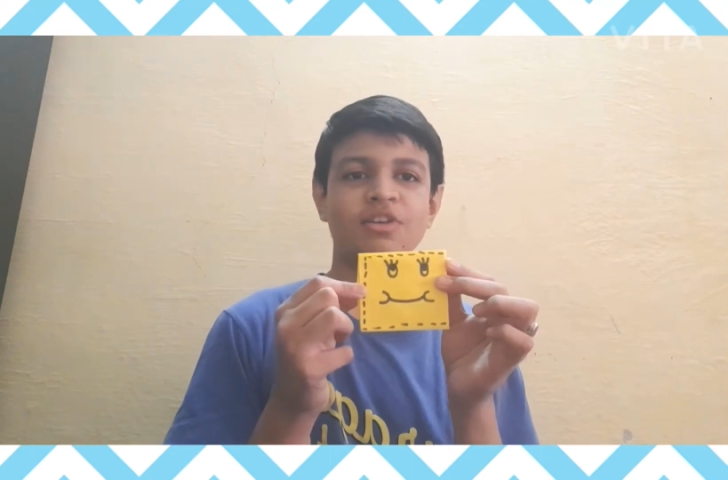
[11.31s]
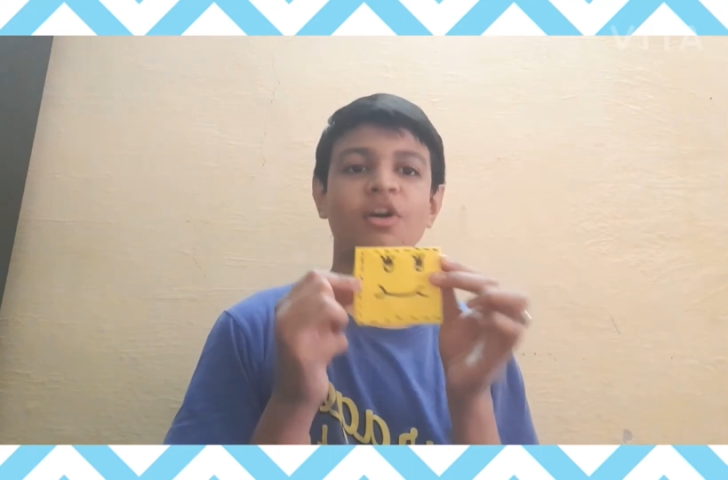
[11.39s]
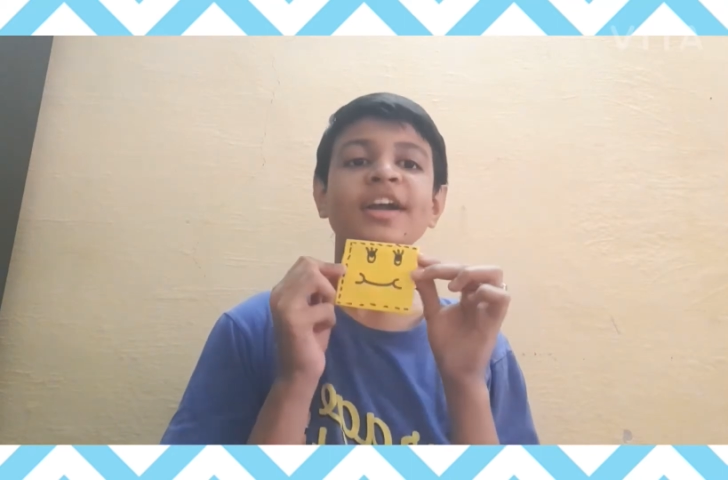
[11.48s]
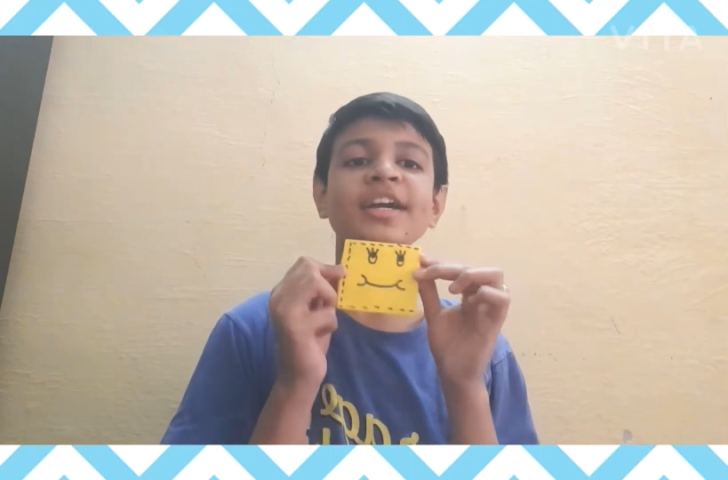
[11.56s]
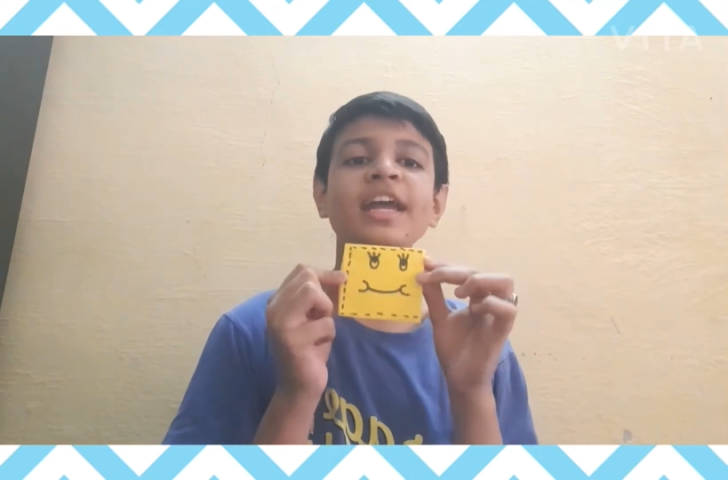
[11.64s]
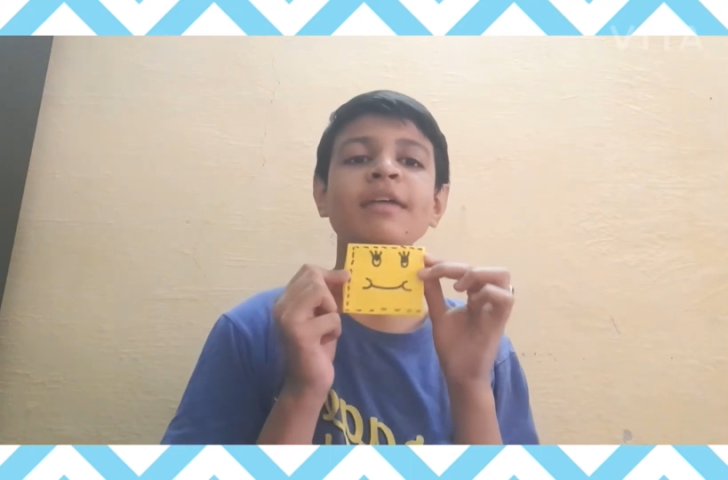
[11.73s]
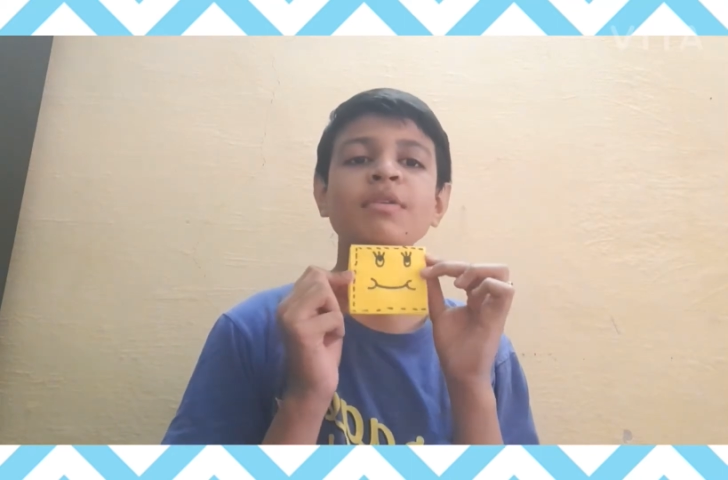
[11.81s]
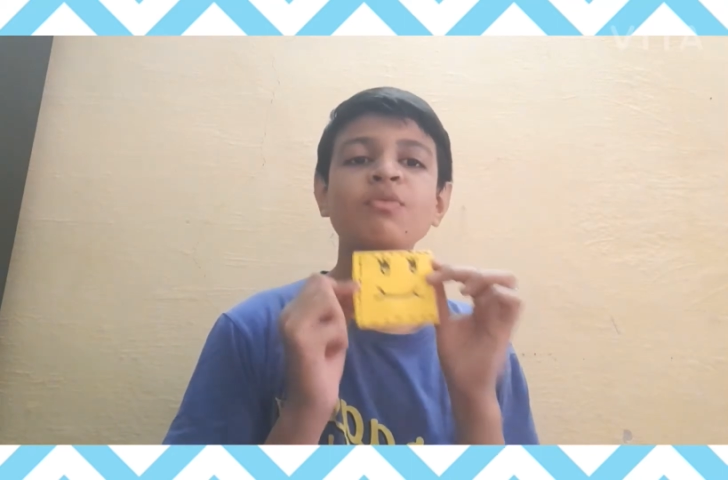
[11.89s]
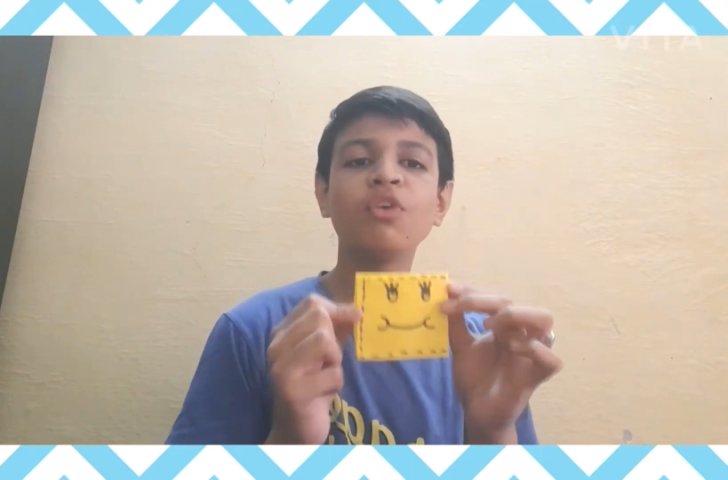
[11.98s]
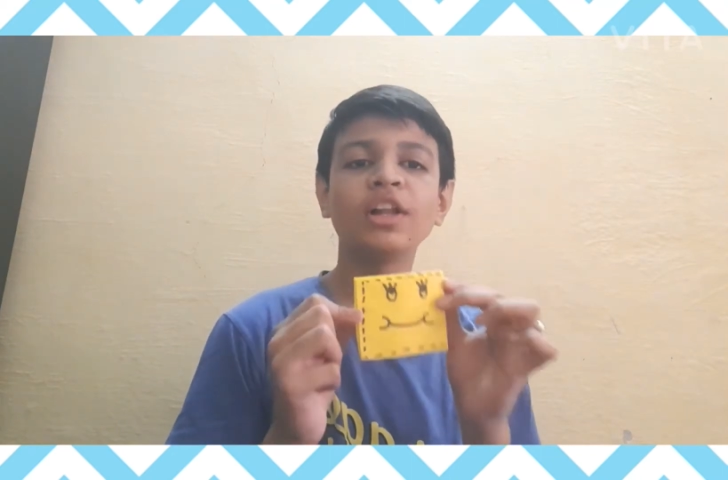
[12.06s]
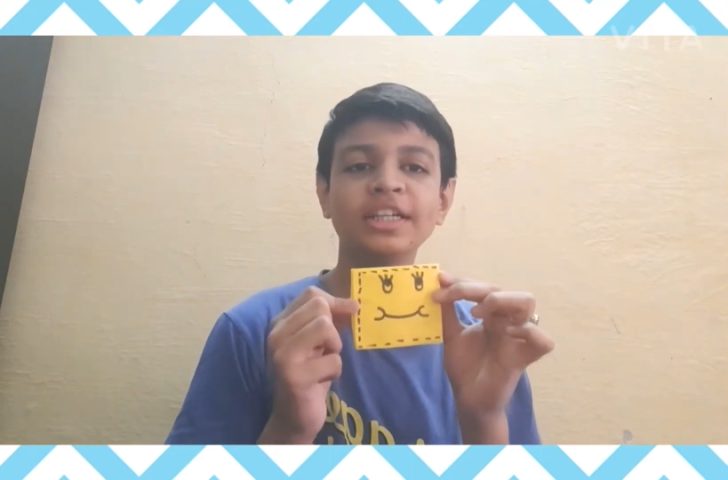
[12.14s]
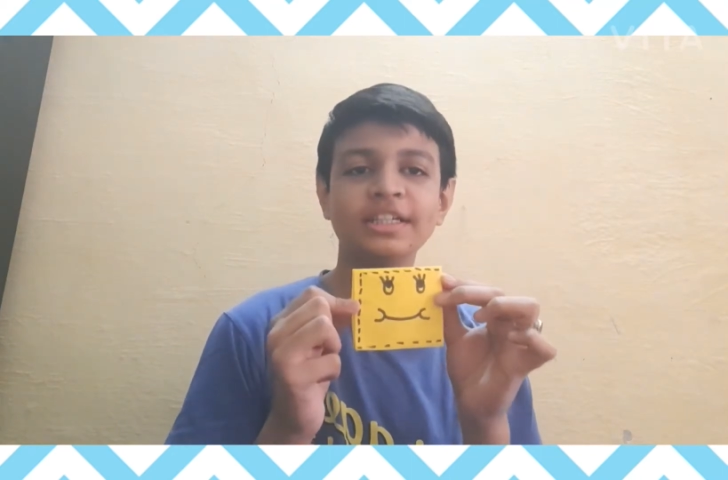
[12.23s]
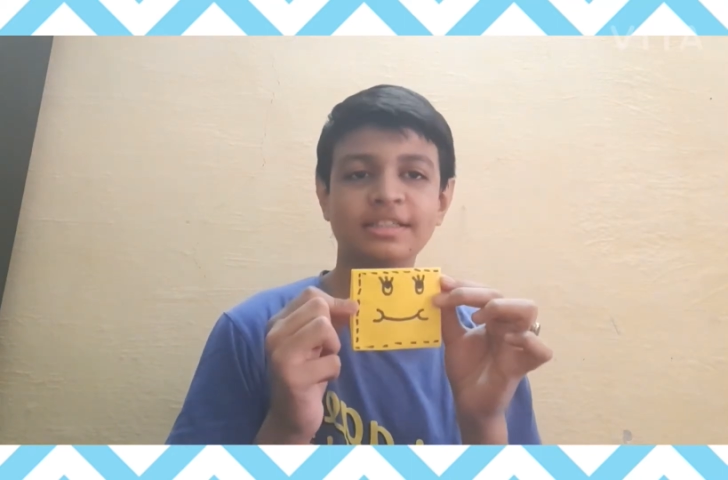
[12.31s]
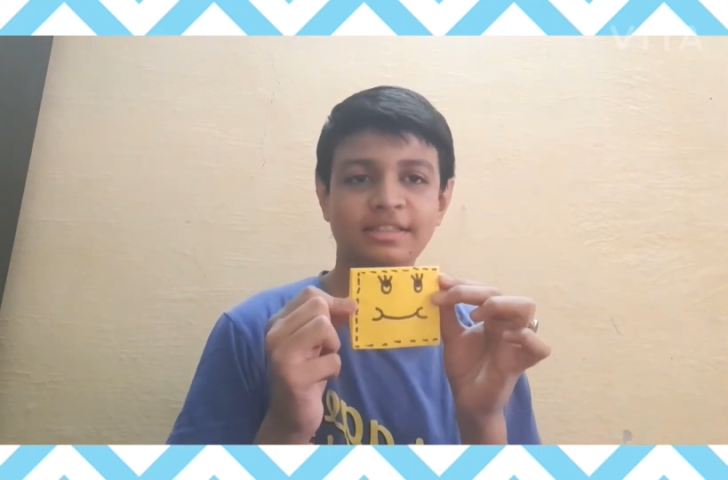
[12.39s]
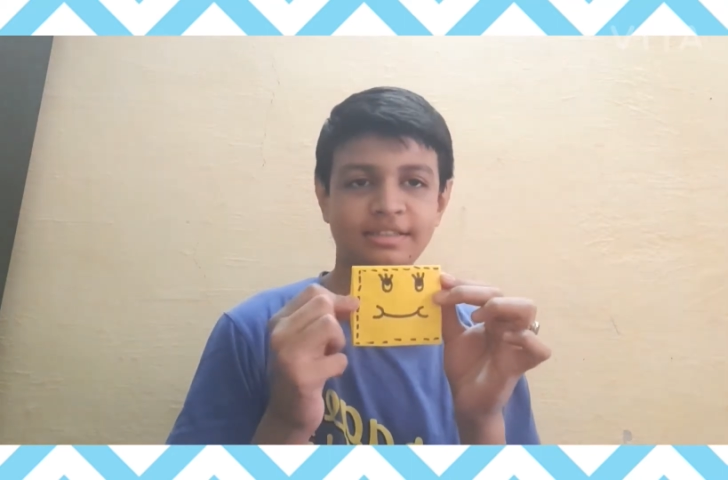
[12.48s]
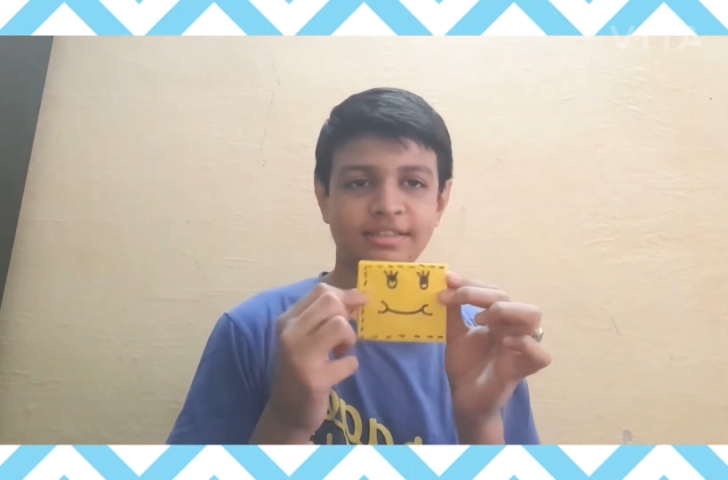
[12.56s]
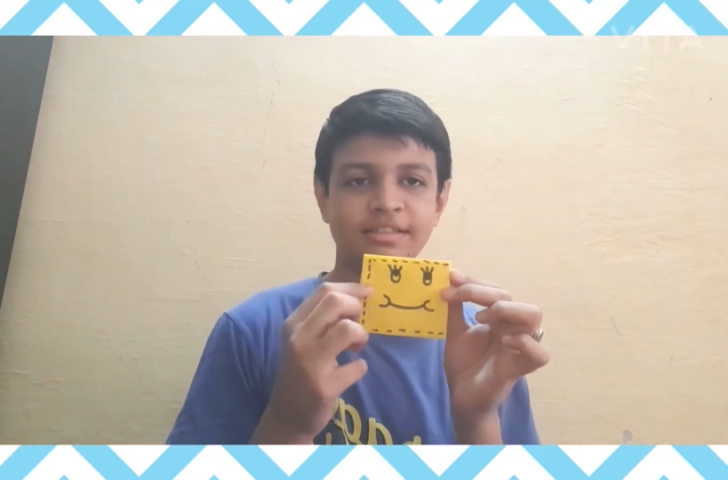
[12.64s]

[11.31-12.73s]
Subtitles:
origami wallet.